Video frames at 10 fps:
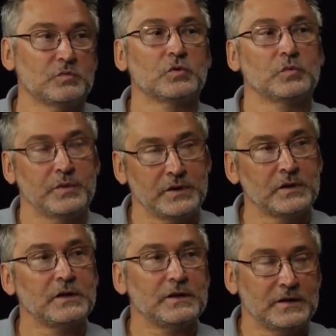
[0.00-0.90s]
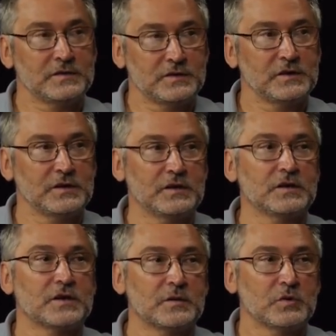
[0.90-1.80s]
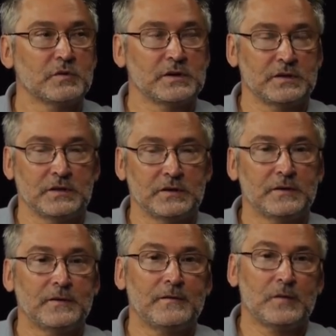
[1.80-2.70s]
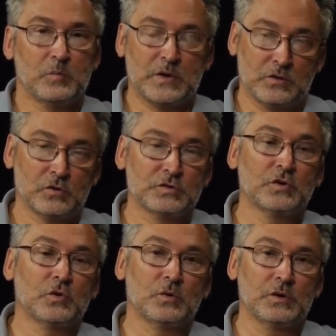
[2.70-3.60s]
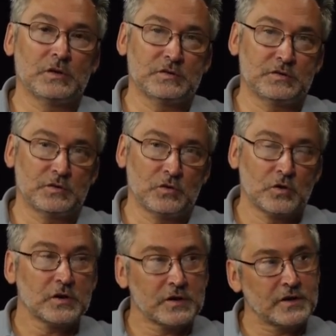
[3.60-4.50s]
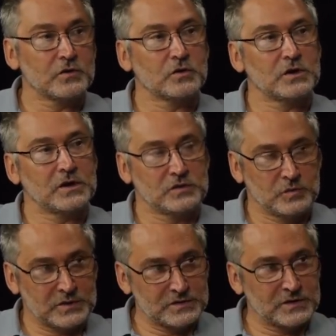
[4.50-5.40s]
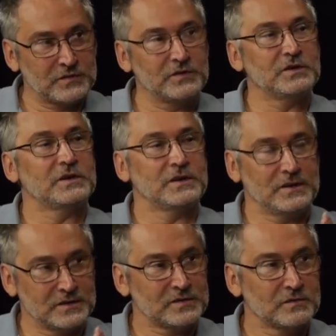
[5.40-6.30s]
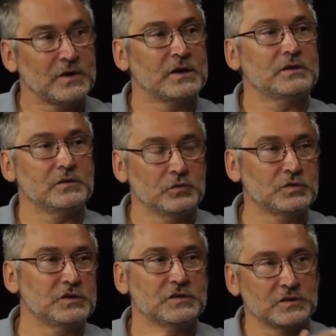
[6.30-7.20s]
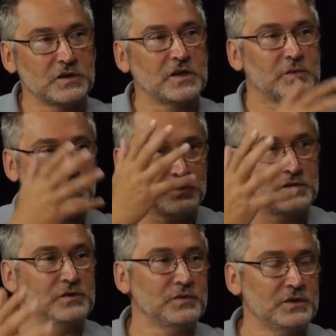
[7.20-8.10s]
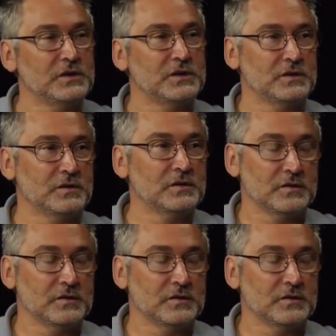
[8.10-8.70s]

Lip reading: small pill. It's really in gram quality. But also it's already recognized by the FDA, and that's why you see the claims on TV, and